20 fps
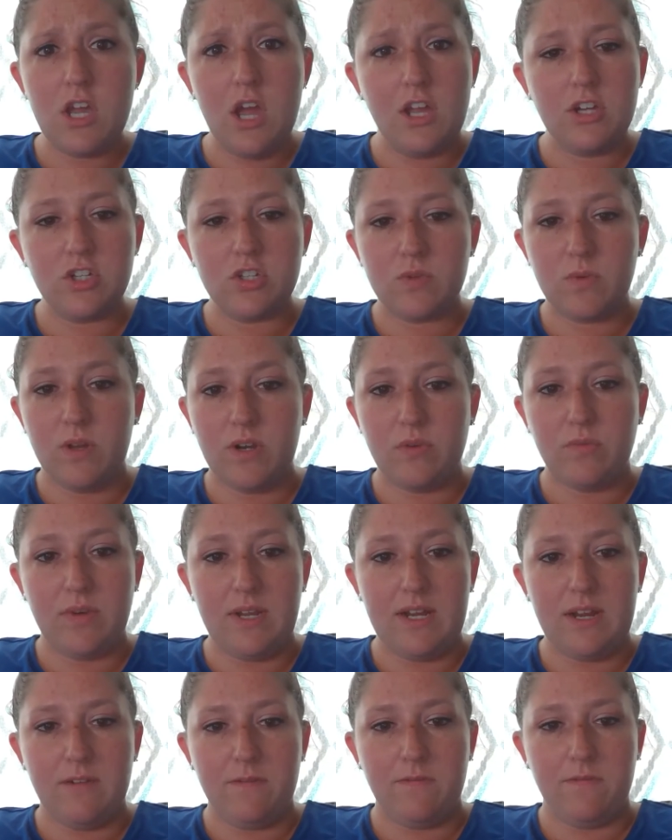i just want to
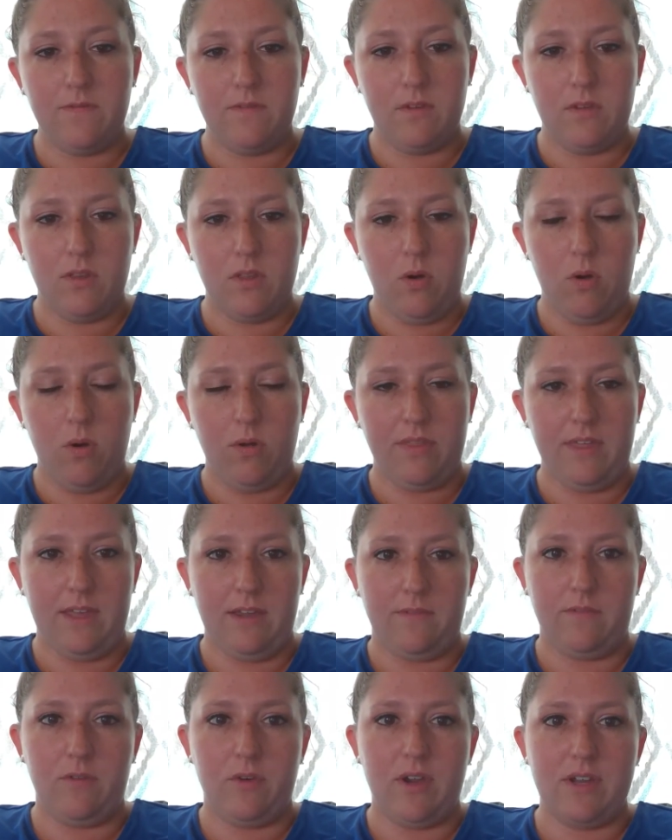read it the whole
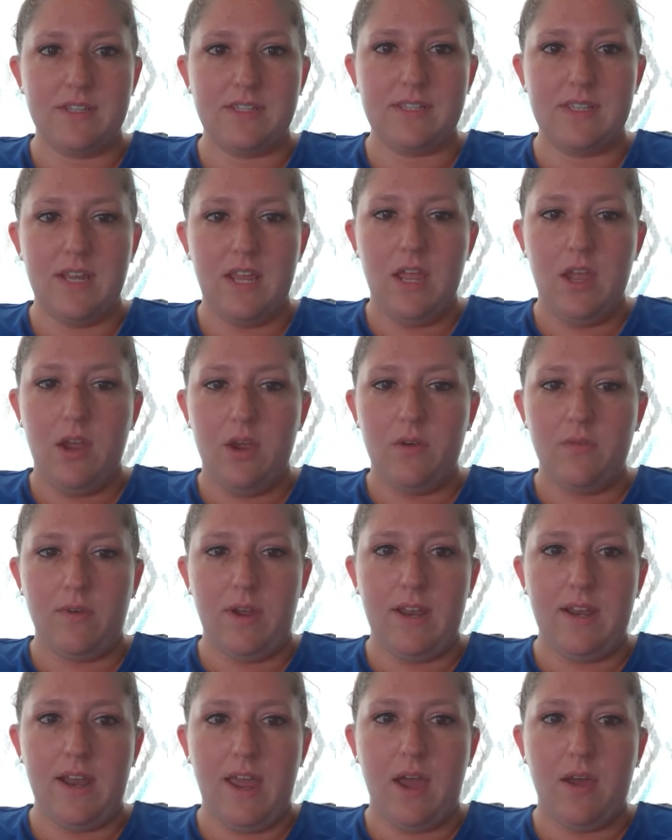thing for us
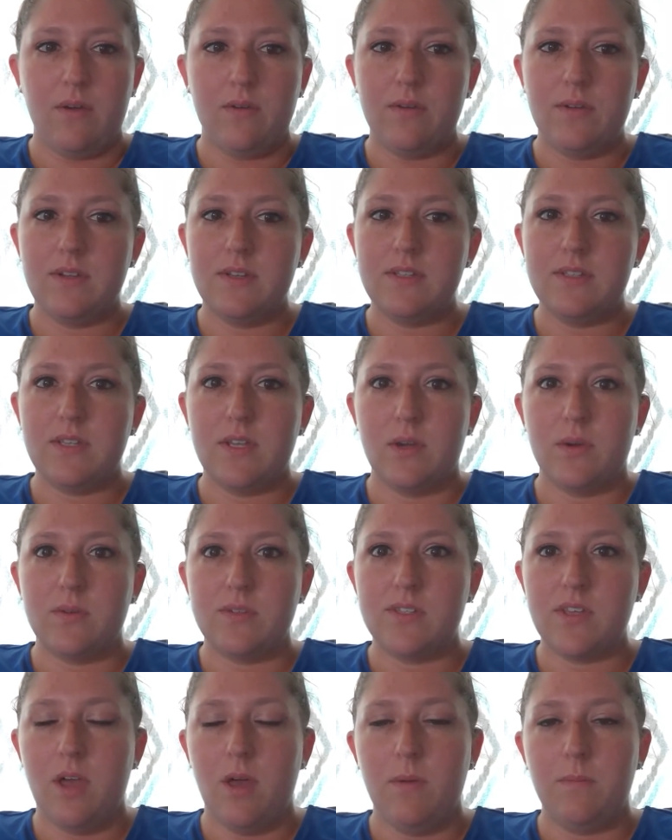right now so
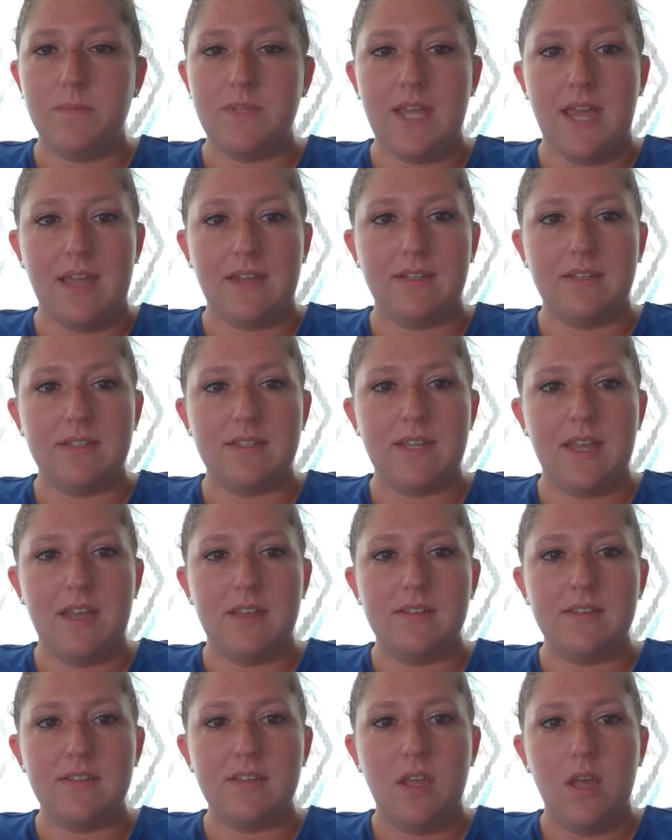psalm 10
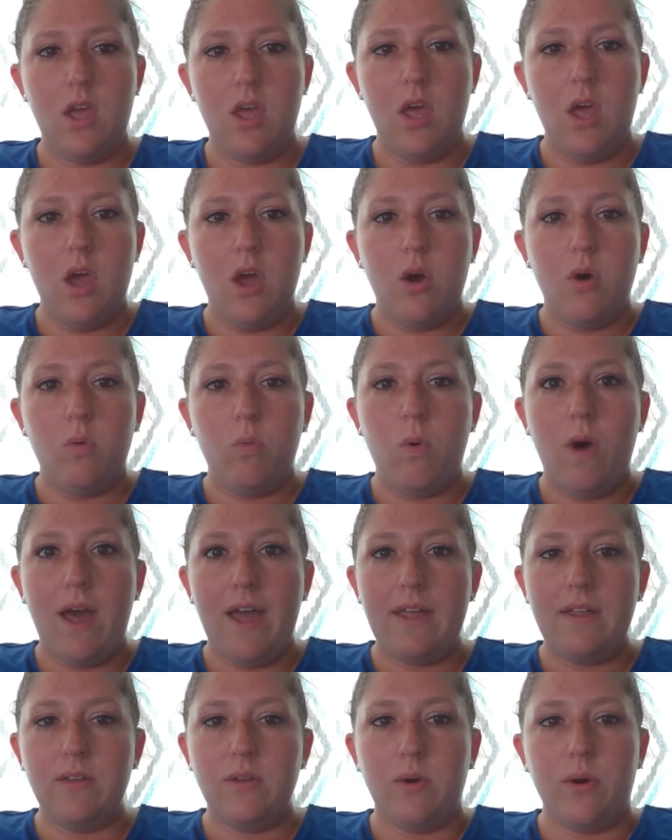says
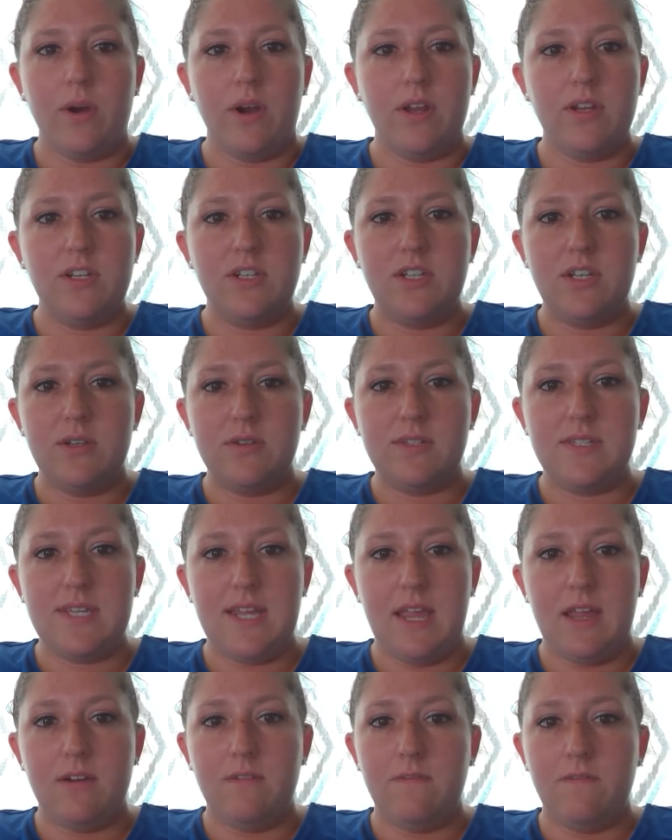why lord do you
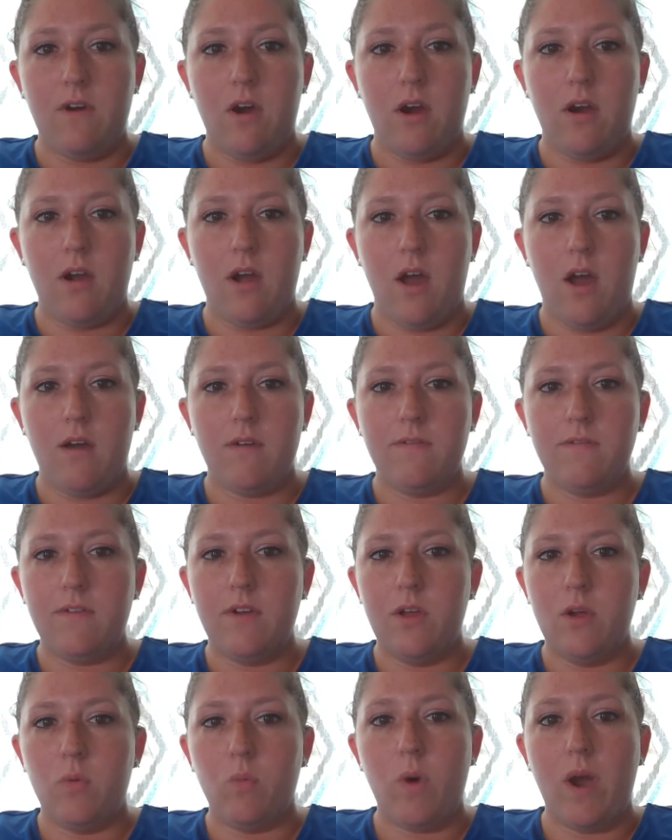stand far off
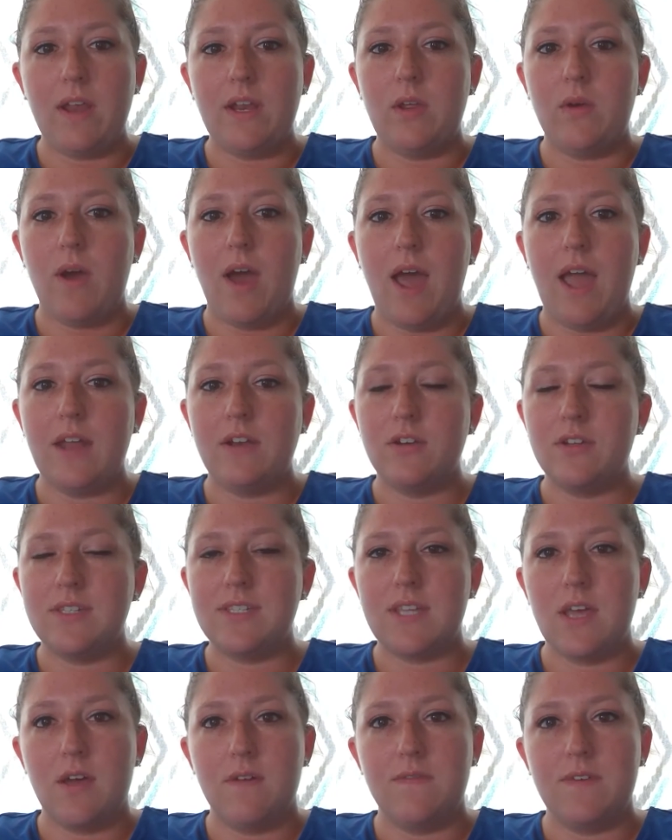why do you hide
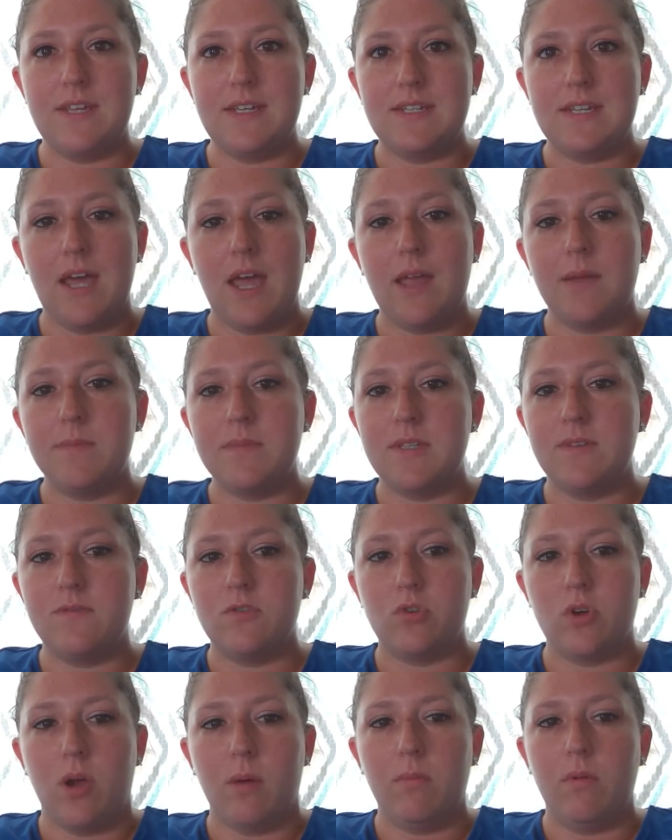yourself in times of
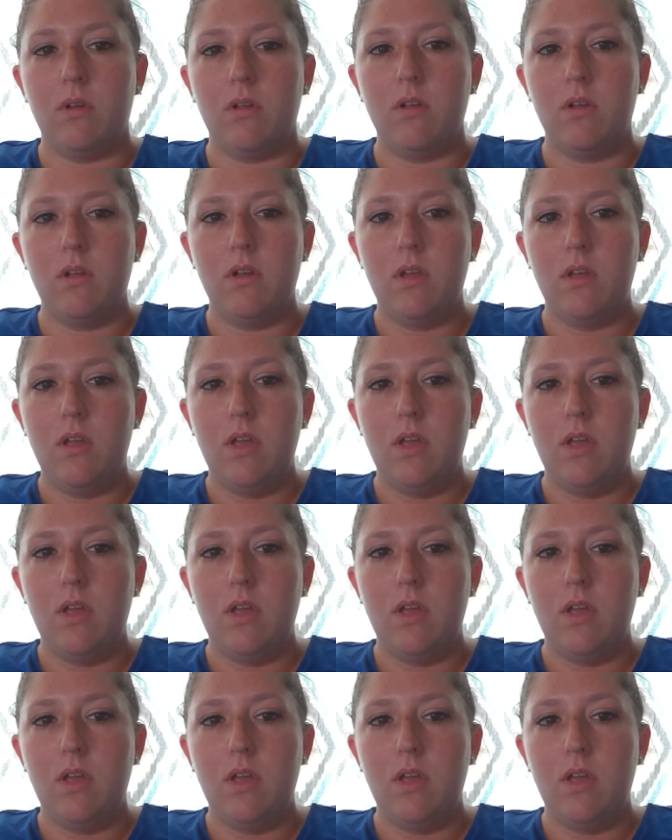trouble